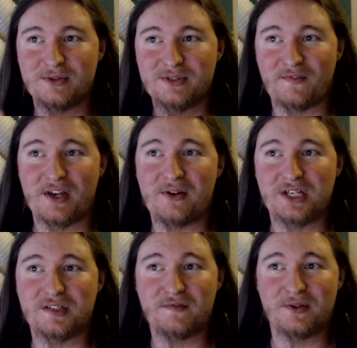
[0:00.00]

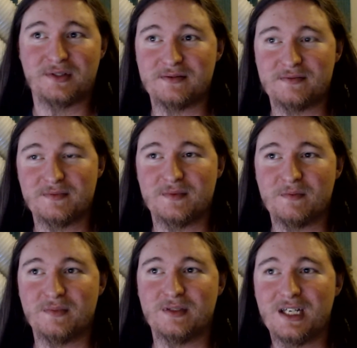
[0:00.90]
Federation Force
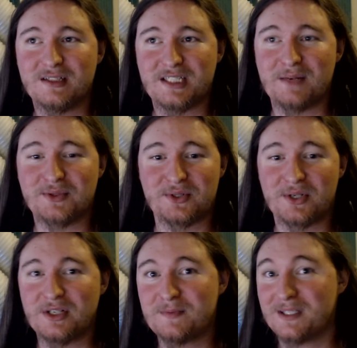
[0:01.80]
and Samus
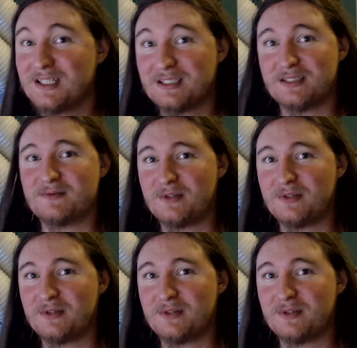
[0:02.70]
Returns, but this is